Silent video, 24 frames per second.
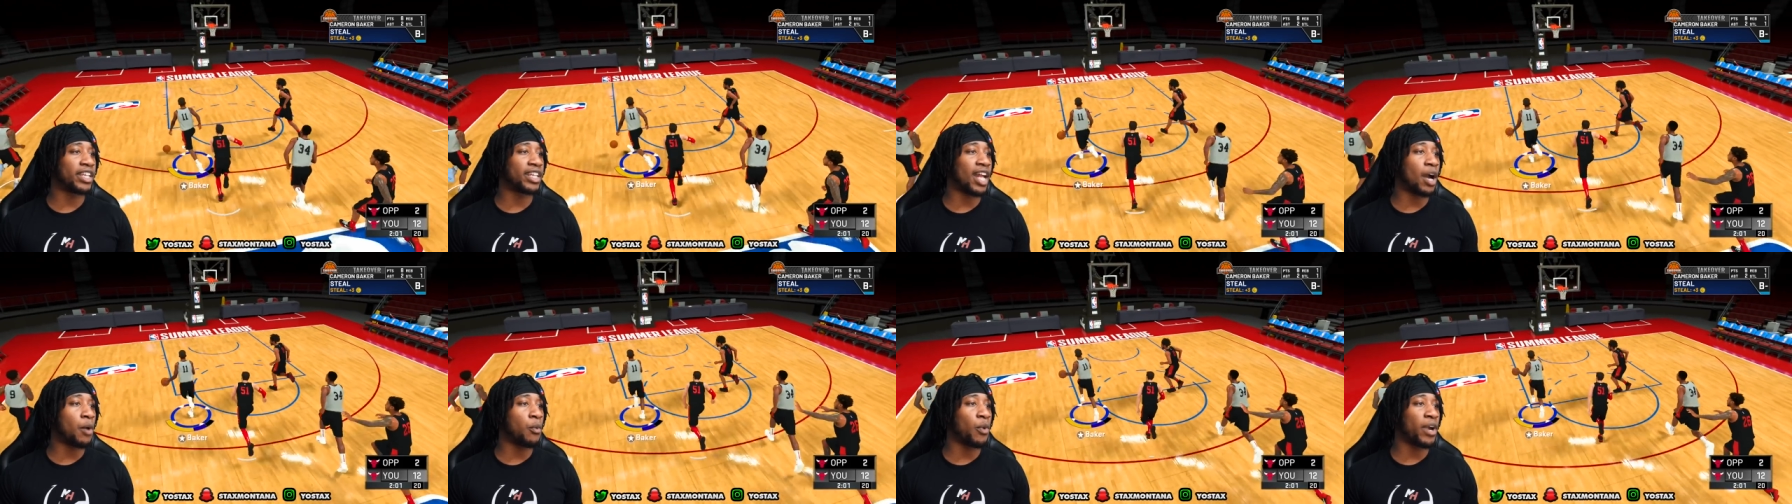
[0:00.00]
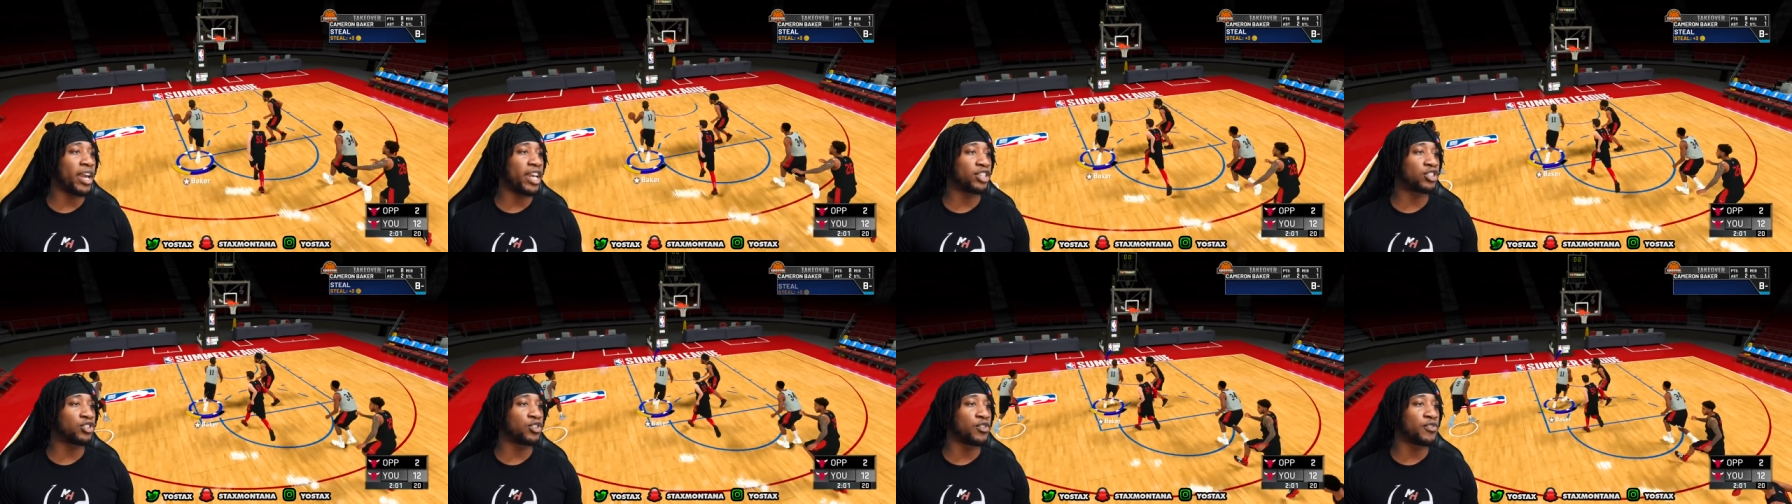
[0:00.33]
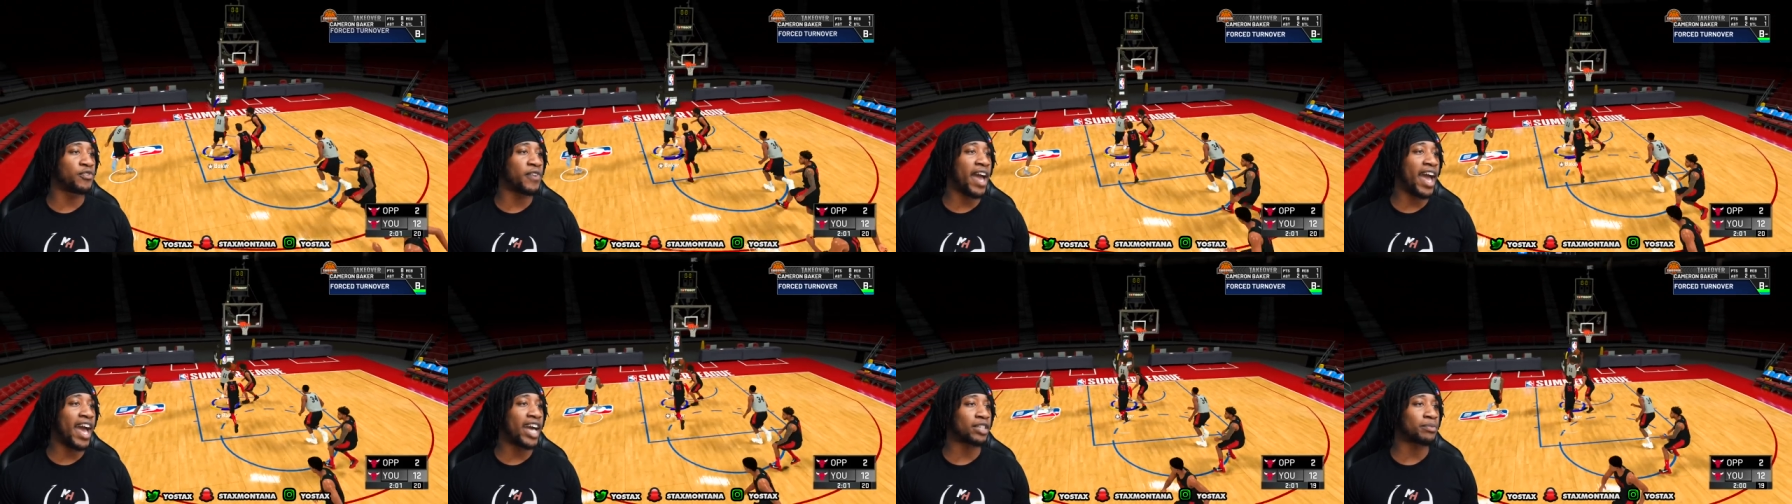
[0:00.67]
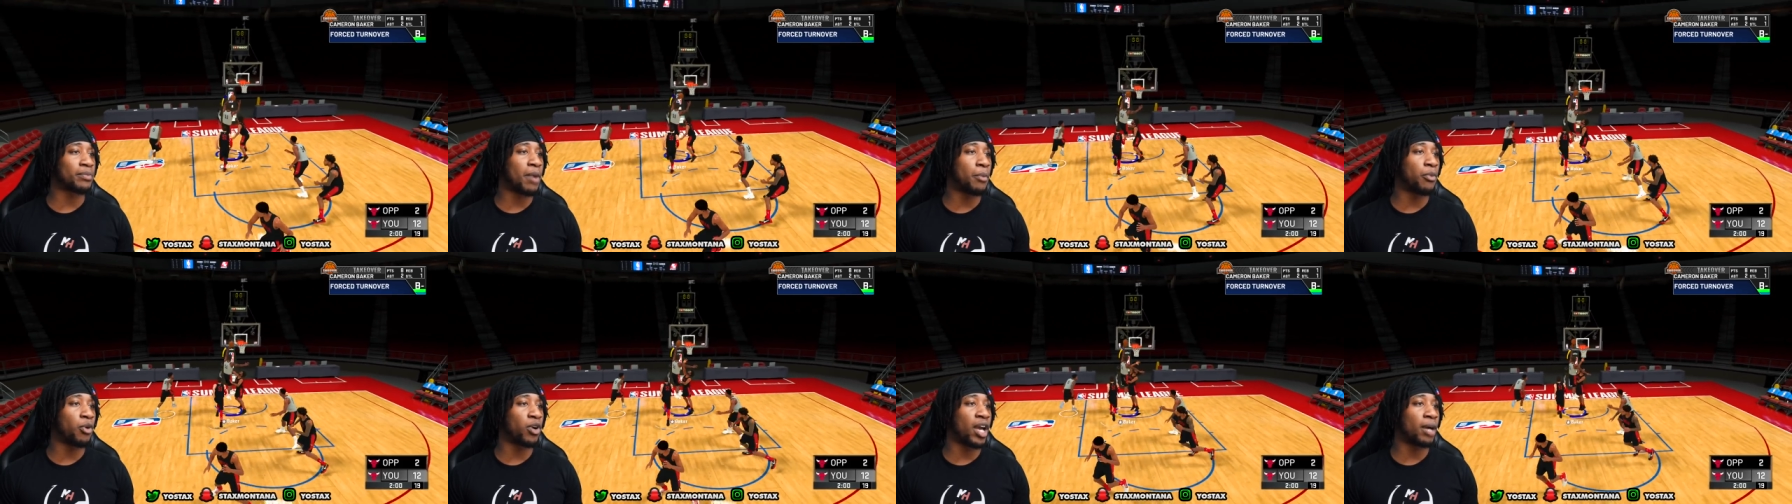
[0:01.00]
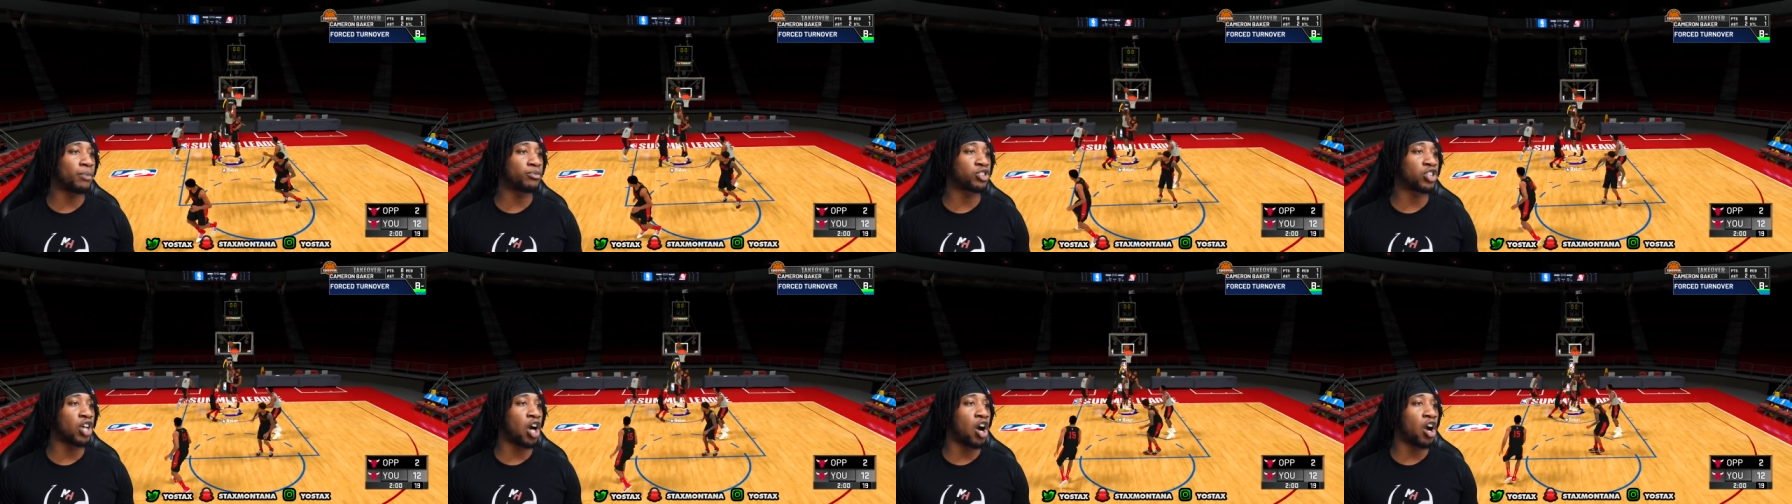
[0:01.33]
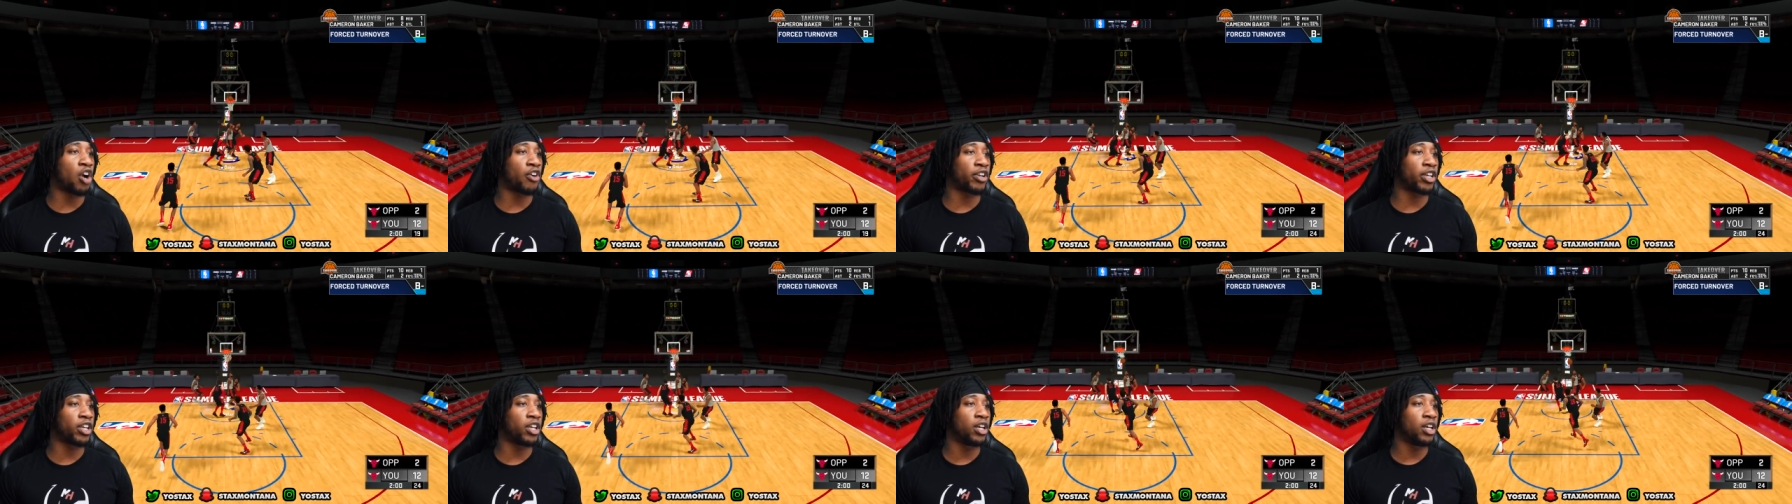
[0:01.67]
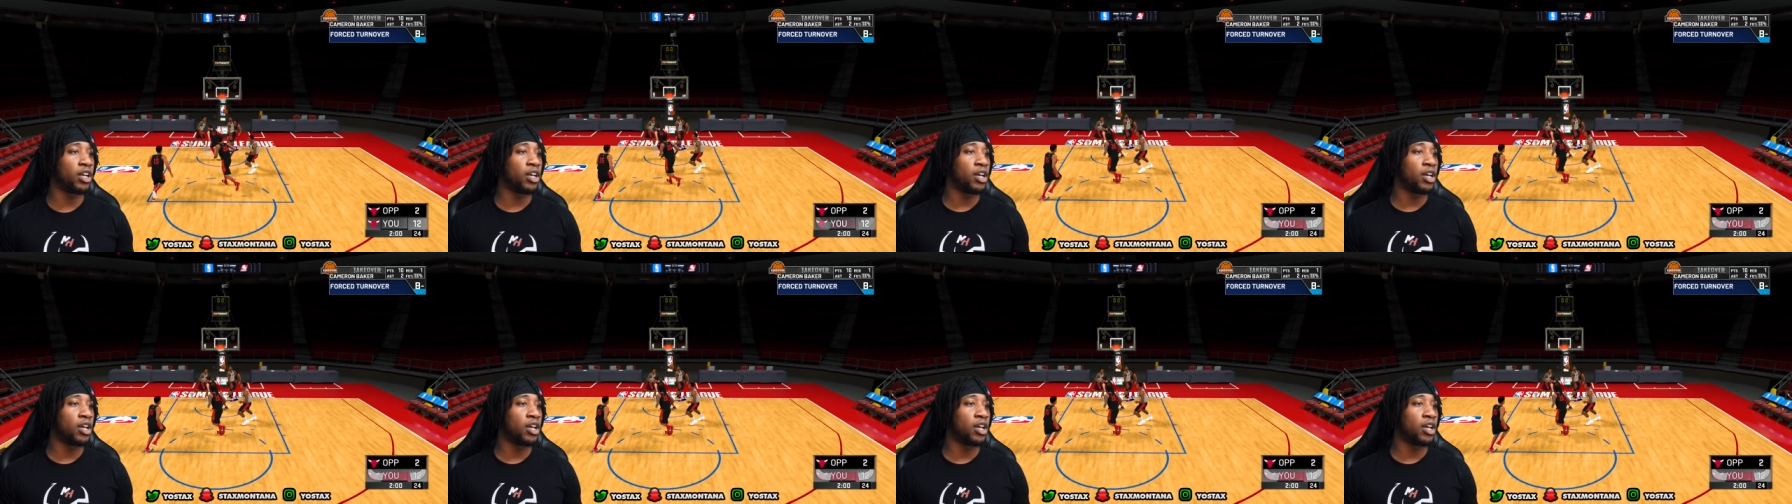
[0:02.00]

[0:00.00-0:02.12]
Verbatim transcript: and I'm way too fast, my boy. I'm sorry.